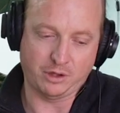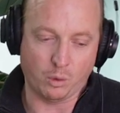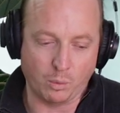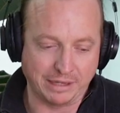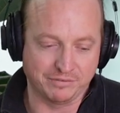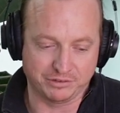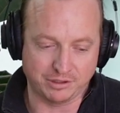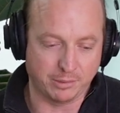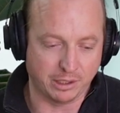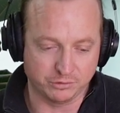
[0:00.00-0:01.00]
Don't wait for
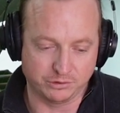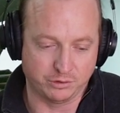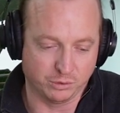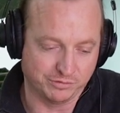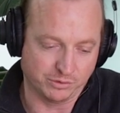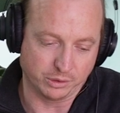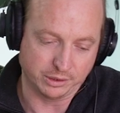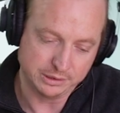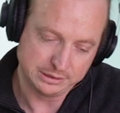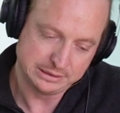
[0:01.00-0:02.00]
someone else to do it for you.
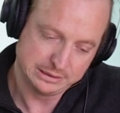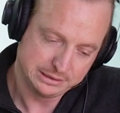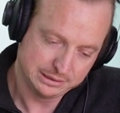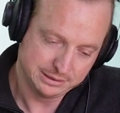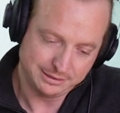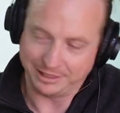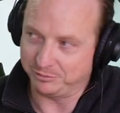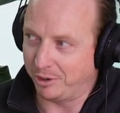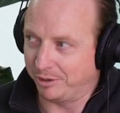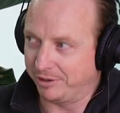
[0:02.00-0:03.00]
That's
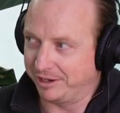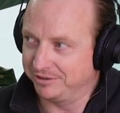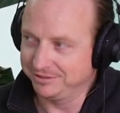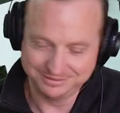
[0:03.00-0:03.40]
my rant.